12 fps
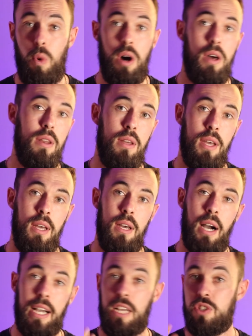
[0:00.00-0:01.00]
One,
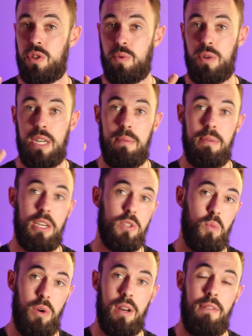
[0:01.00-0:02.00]
I guess three,
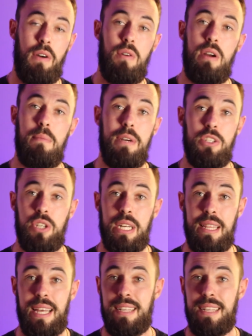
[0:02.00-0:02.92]
because one I've already mentioned, and